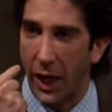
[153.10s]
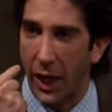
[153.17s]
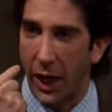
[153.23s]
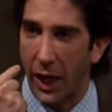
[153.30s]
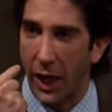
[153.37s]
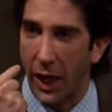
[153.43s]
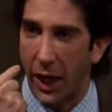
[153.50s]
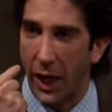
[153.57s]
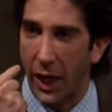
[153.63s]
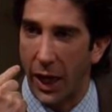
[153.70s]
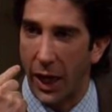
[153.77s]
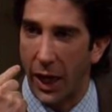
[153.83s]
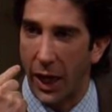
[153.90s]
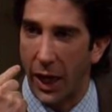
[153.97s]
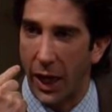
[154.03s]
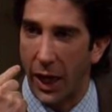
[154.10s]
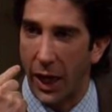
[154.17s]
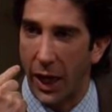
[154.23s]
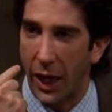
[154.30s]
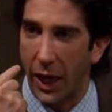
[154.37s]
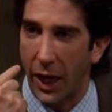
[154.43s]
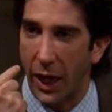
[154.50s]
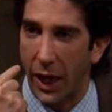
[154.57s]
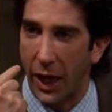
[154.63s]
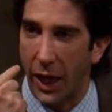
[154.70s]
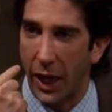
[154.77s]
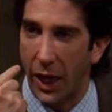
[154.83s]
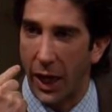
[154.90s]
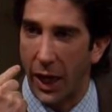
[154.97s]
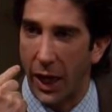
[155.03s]

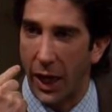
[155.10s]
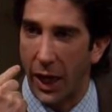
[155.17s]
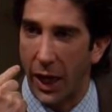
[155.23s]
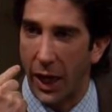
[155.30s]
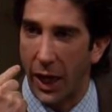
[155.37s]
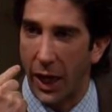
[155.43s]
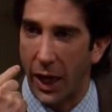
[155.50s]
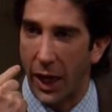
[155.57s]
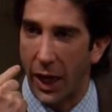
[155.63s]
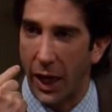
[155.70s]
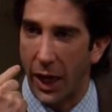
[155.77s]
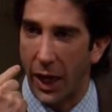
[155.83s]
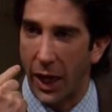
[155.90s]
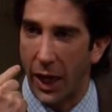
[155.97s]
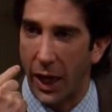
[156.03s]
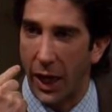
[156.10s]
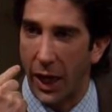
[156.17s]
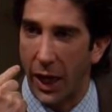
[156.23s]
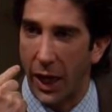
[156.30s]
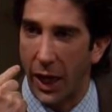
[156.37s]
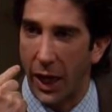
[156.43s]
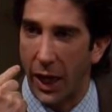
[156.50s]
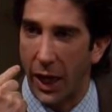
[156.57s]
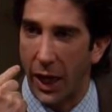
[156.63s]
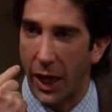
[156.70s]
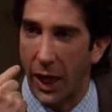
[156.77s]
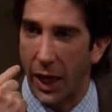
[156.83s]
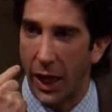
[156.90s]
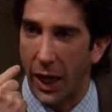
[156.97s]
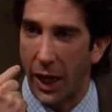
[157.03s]

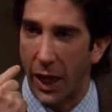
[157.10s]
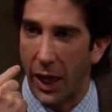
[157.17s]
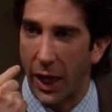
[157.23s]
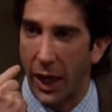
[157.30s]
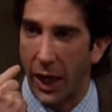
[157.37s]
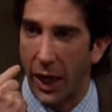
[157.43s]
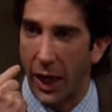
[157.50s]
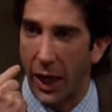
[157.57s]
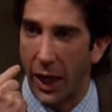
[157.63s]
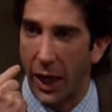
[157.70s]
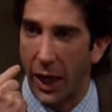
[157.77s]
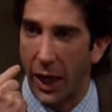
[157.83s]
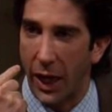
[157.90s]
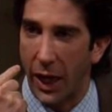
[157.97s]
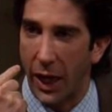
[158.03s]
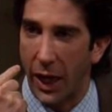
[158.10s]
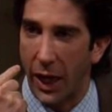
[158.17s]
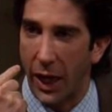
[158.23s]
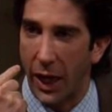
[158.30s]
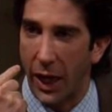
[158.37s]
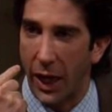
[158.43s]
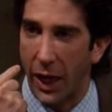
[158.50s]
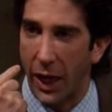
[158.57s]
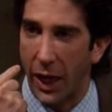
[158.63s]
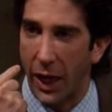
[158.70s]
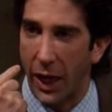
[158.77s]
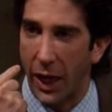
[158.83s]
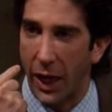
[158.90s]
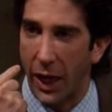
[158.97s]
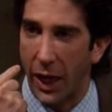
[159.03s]

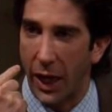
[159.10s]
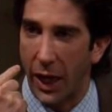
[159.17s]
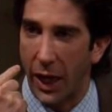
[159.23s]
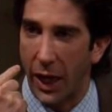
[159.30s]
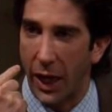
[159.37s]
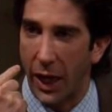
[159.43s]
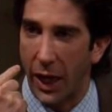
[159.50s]
The face doesn't move, so there is nothing to read.